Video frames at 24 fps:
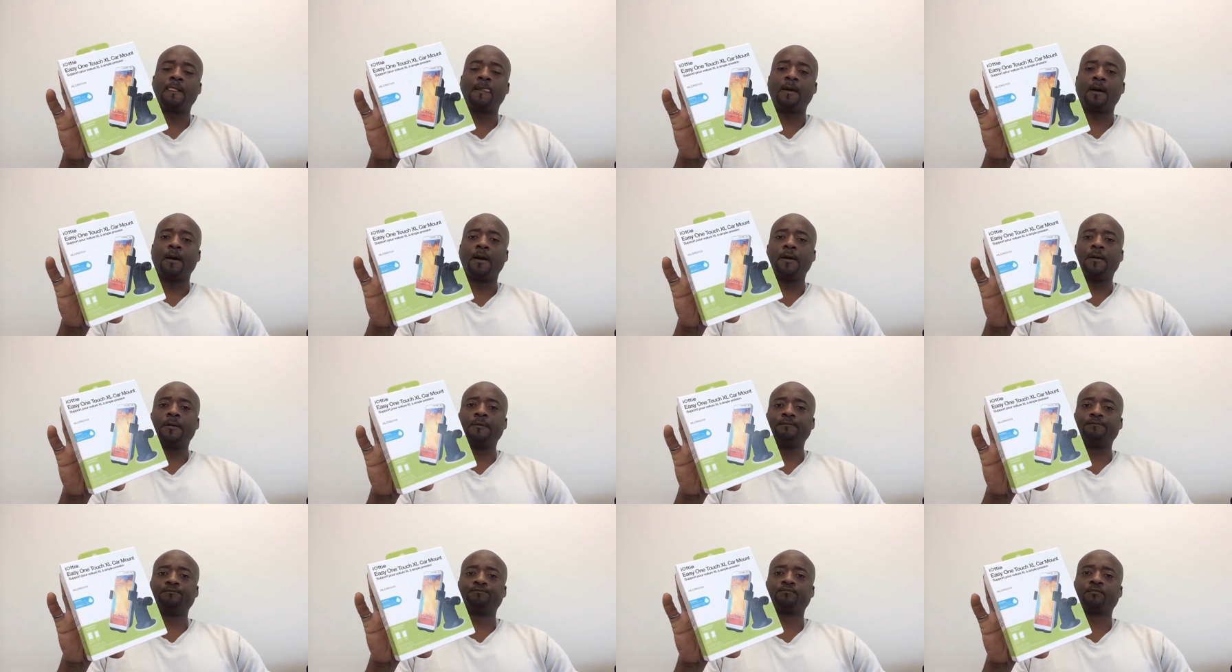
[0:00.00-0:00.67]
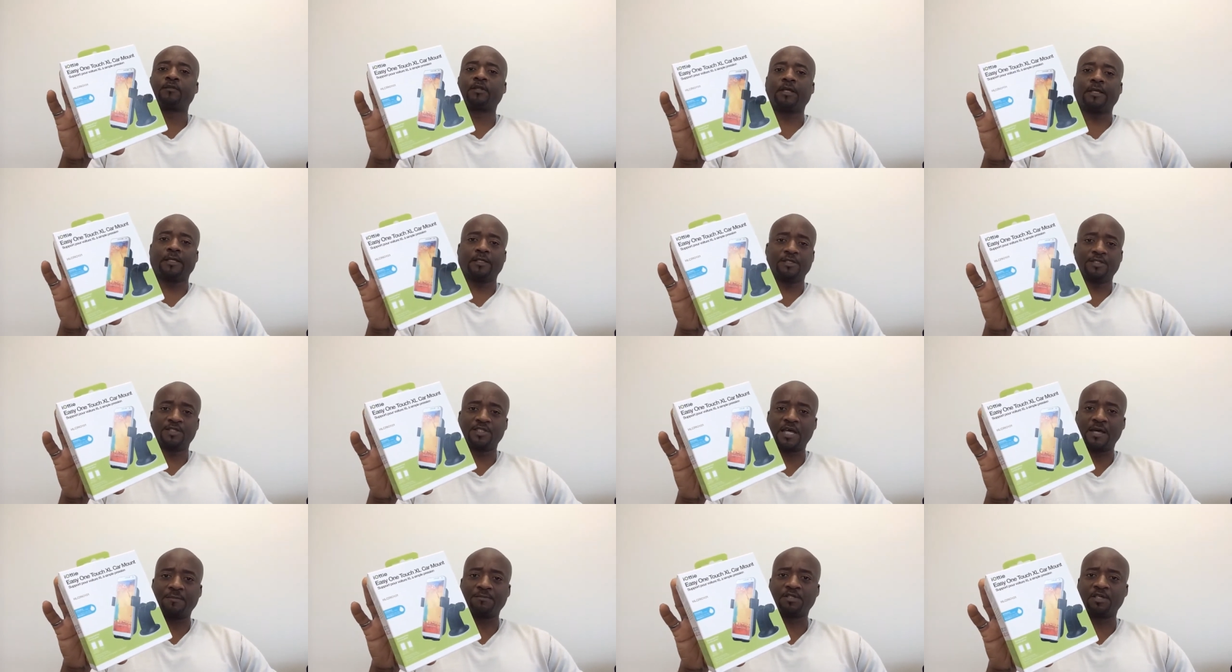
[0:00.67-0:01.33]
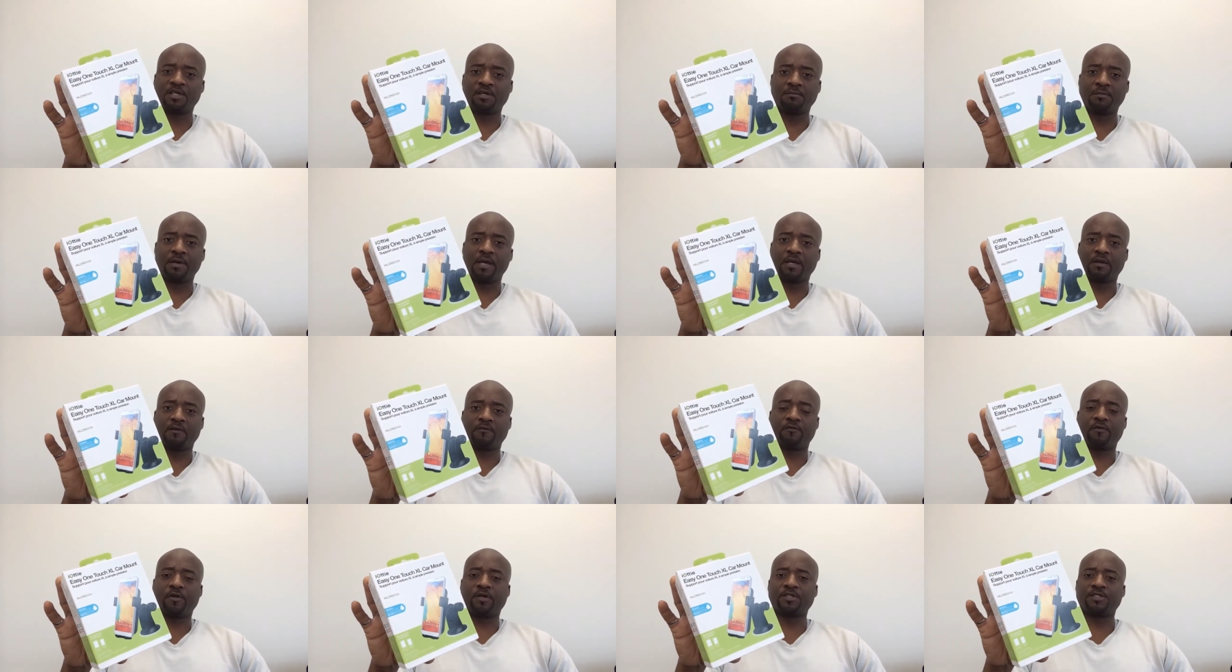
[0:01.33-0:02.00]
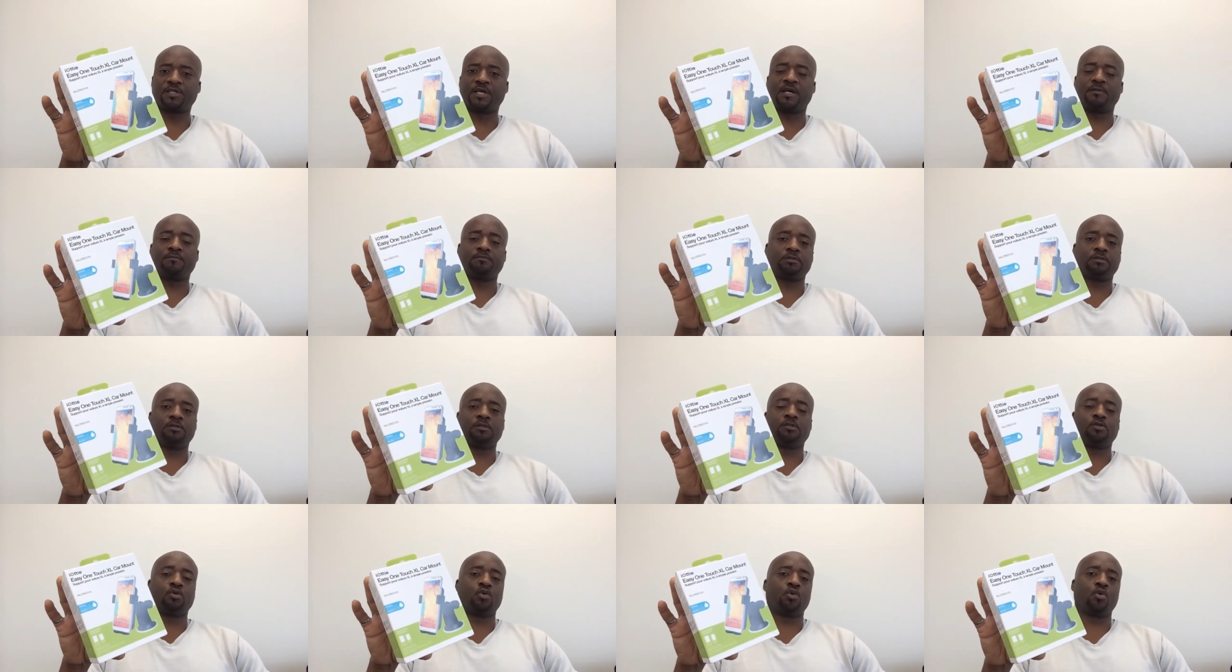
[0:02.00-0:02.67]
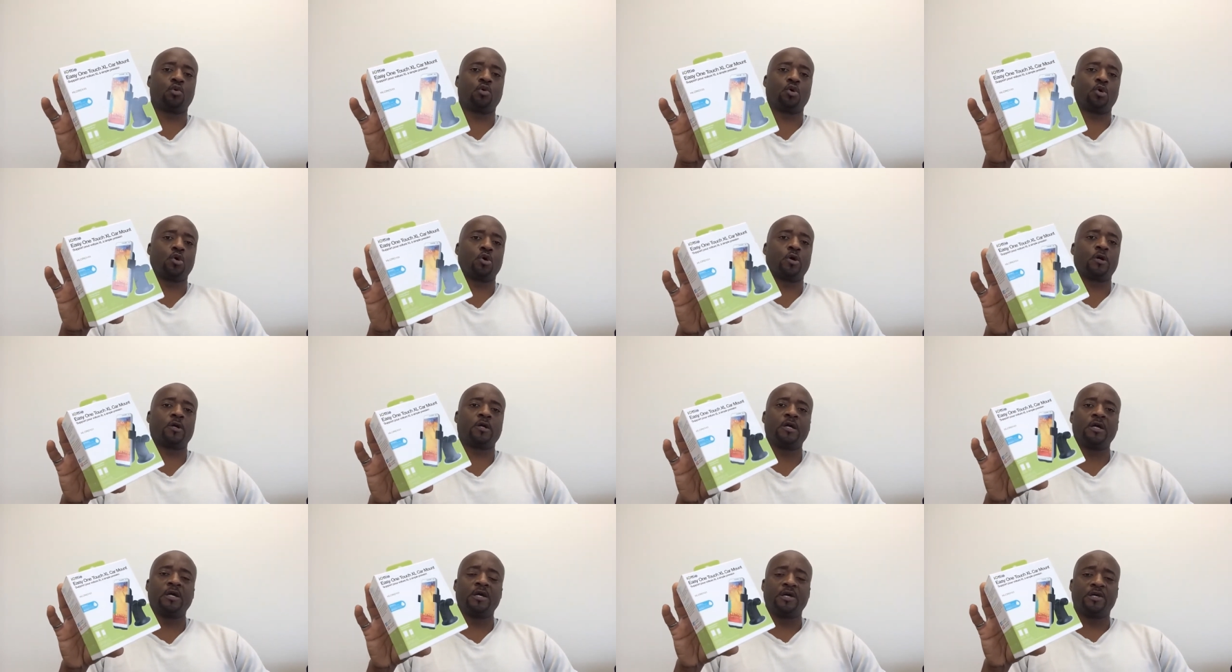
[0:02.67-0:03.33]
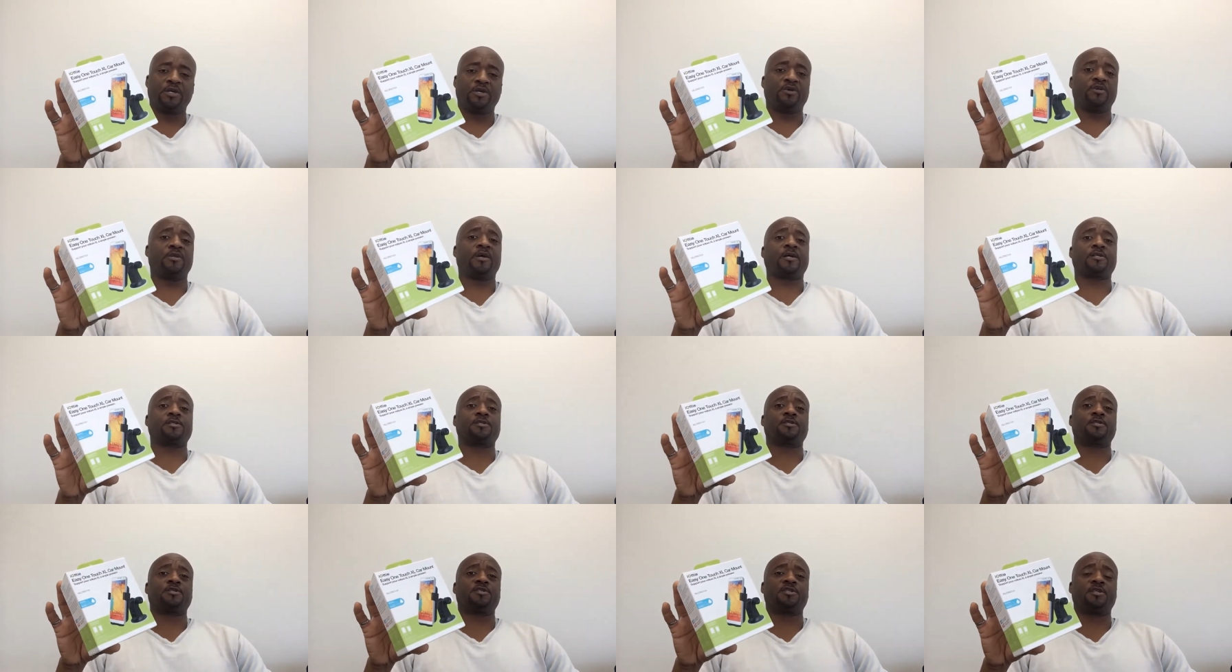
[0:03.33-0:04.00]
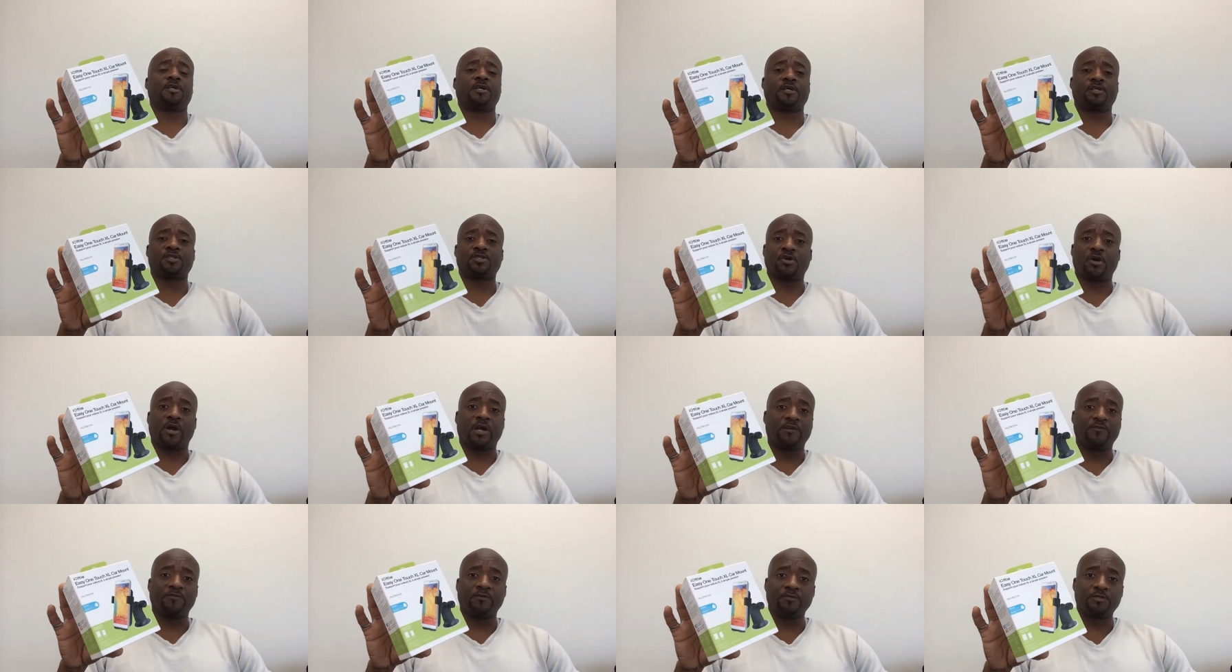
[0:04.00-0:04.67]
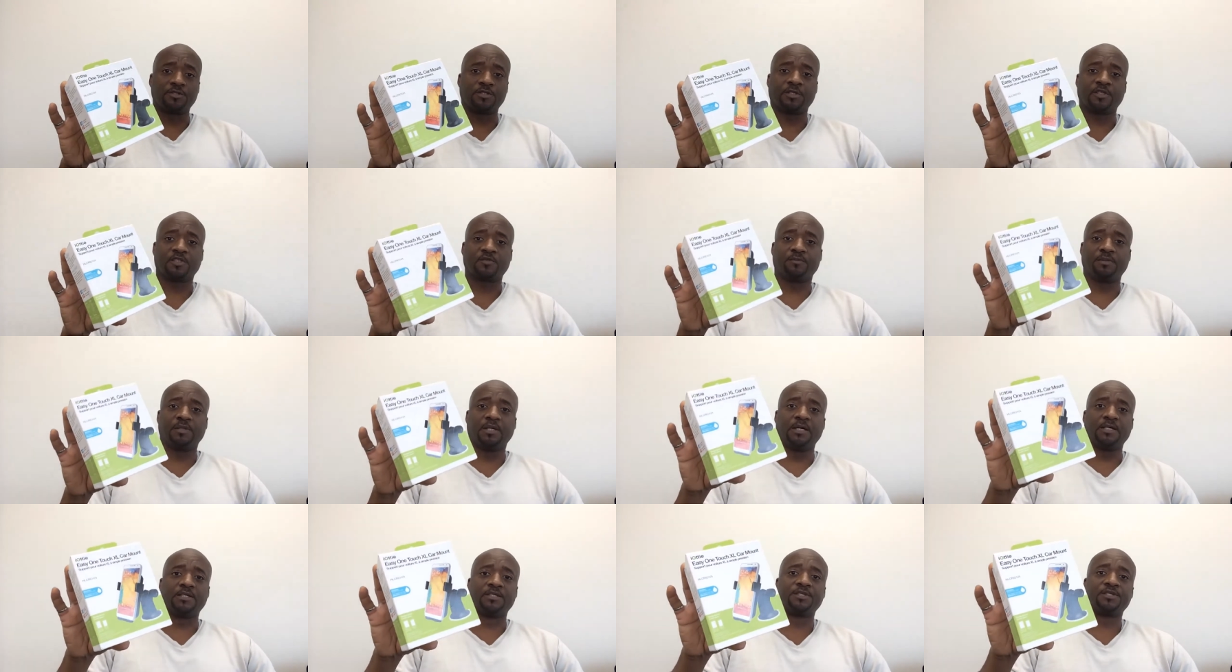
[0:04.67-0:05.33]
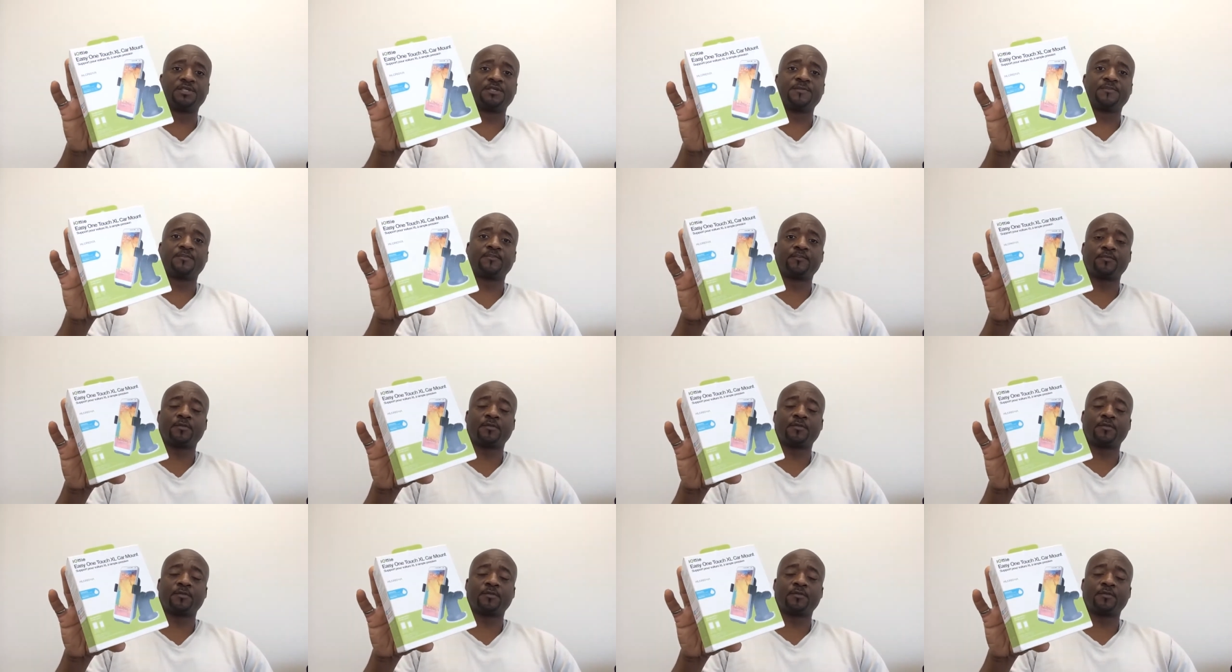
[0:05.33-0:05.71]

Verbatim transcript: um, like the Samsung Mega, for example, or your Nexus six or iPhone six Plus.